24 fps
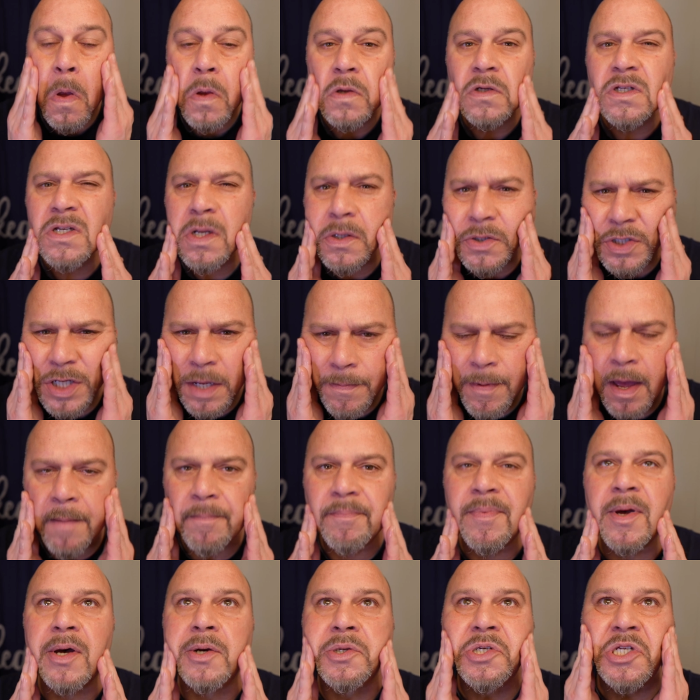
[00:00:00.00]
Still some
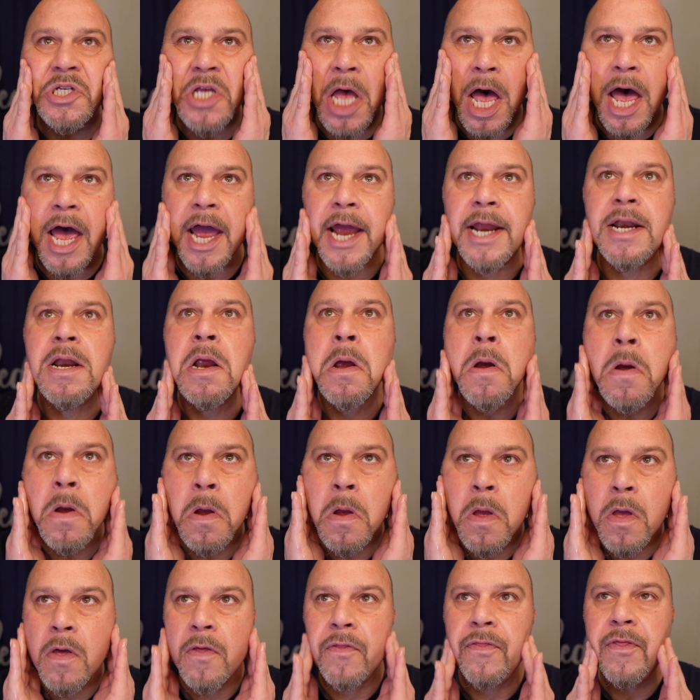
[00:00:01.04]
on both sides.
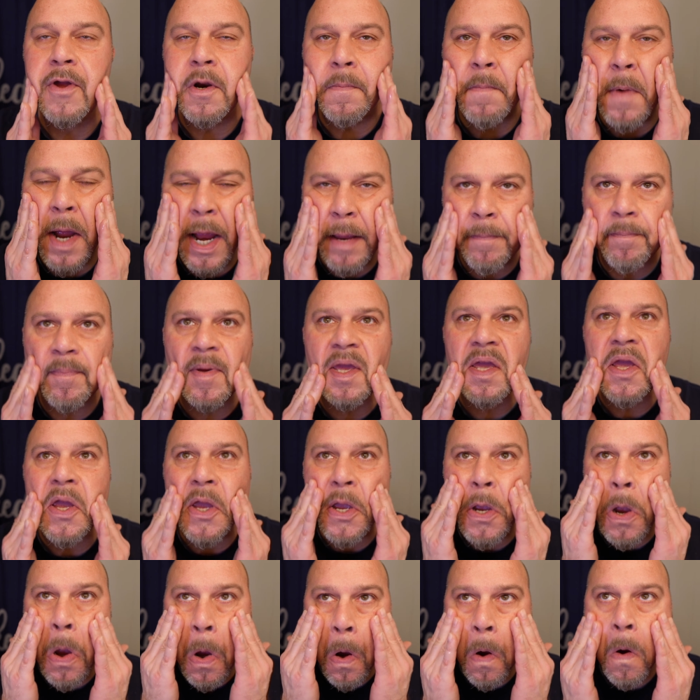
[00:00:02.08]
There might
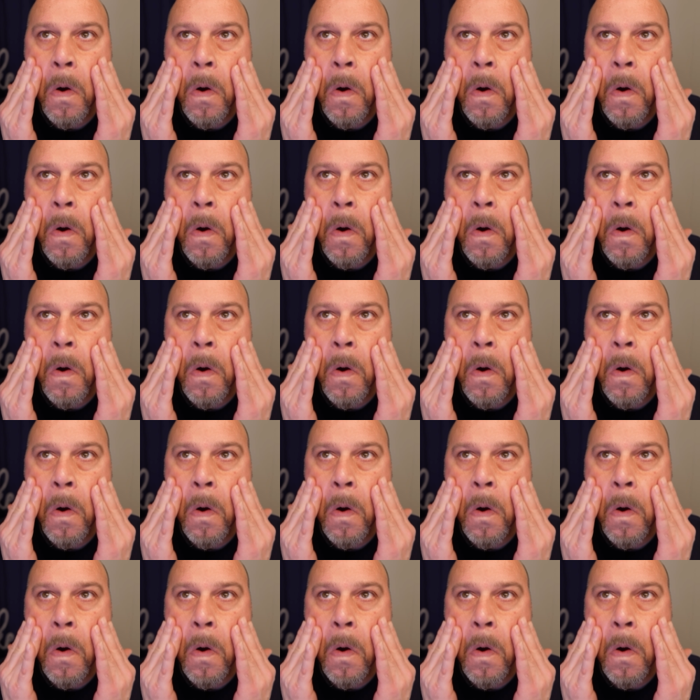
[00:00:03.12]
be,